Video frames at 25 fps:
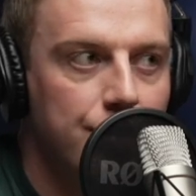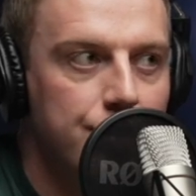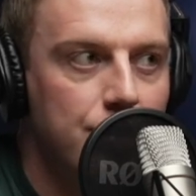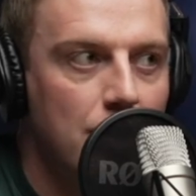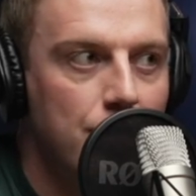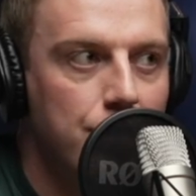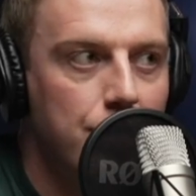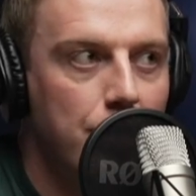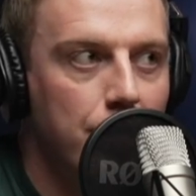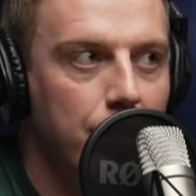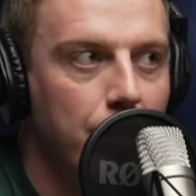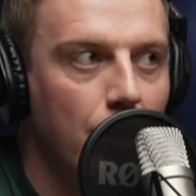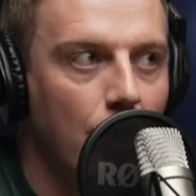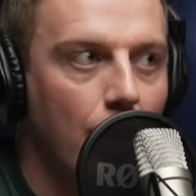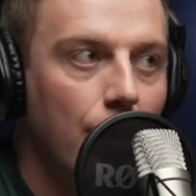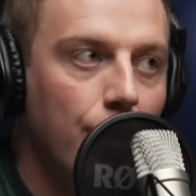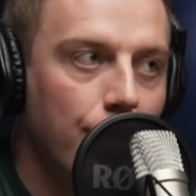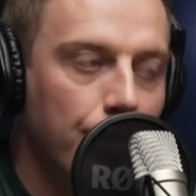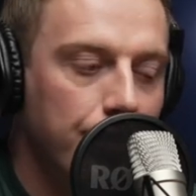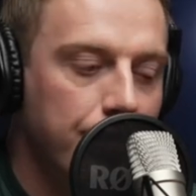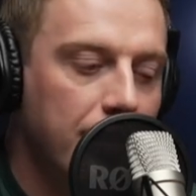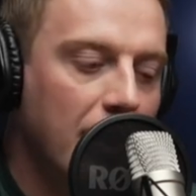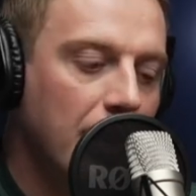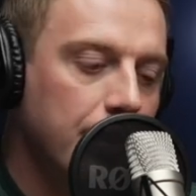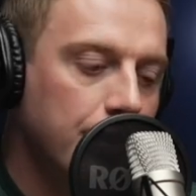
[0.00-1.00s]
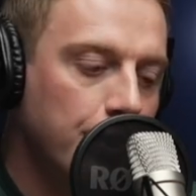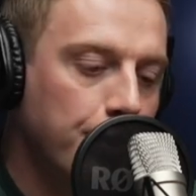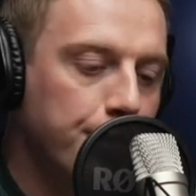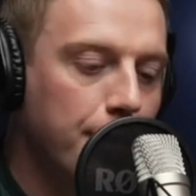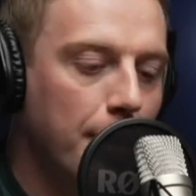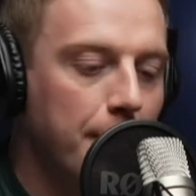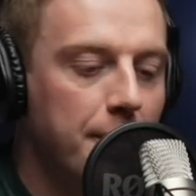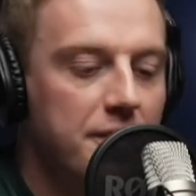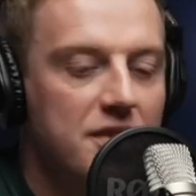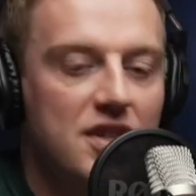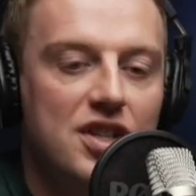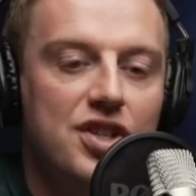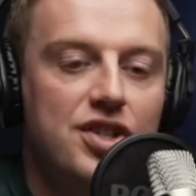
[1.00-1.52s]
So if you've got a good value
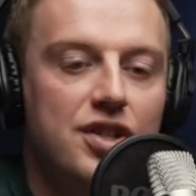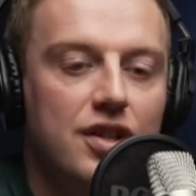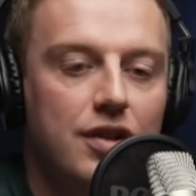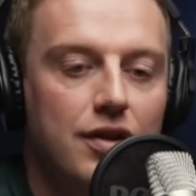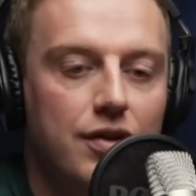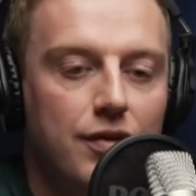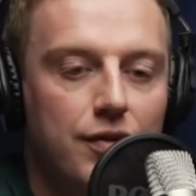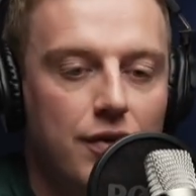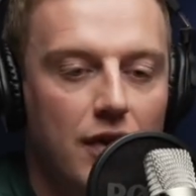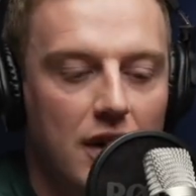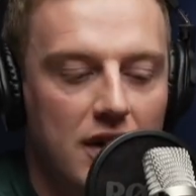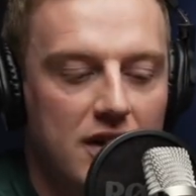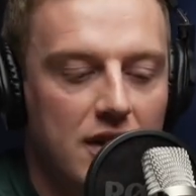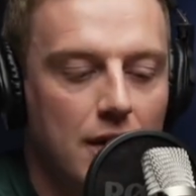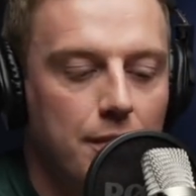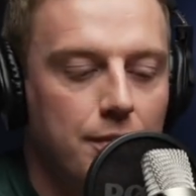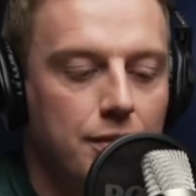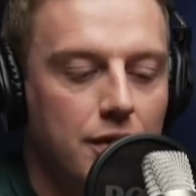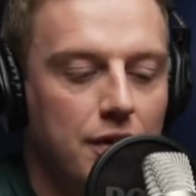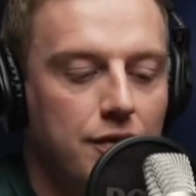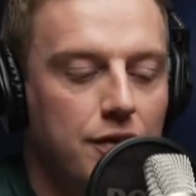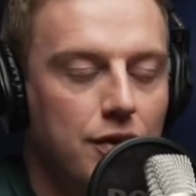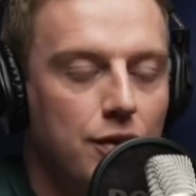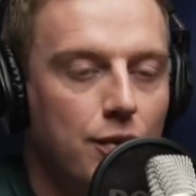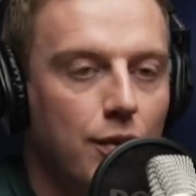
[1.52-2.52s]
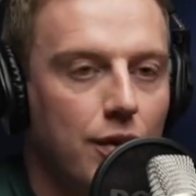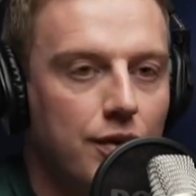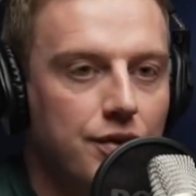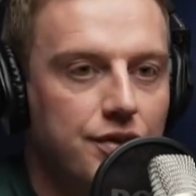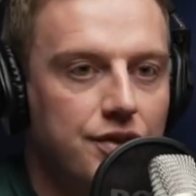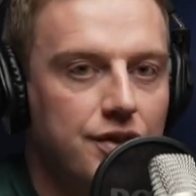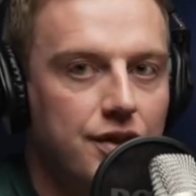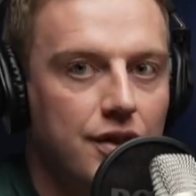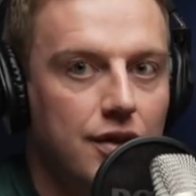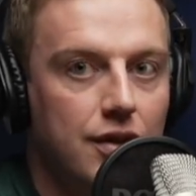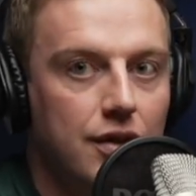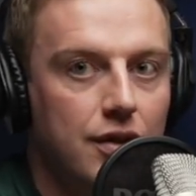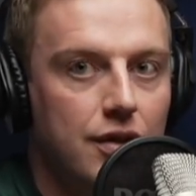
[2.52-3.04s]
proposition, for example, if you want
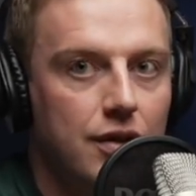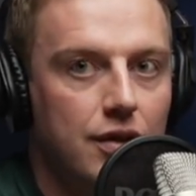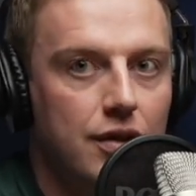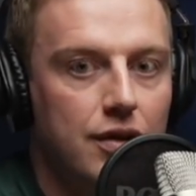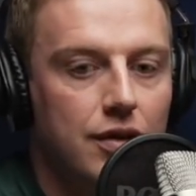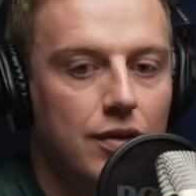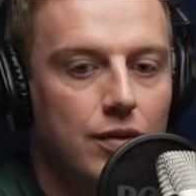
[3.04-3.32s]
to